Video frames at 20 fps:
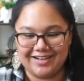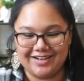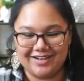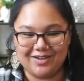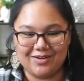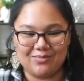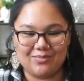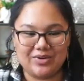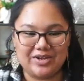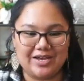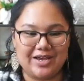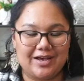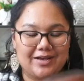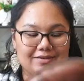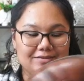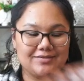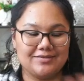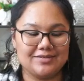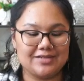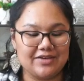um, but yeah
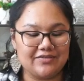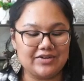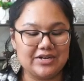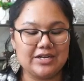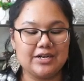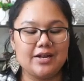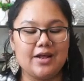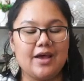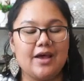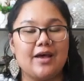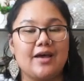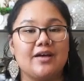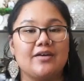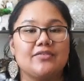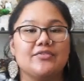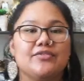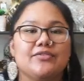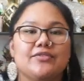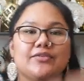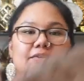seven and a
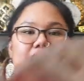half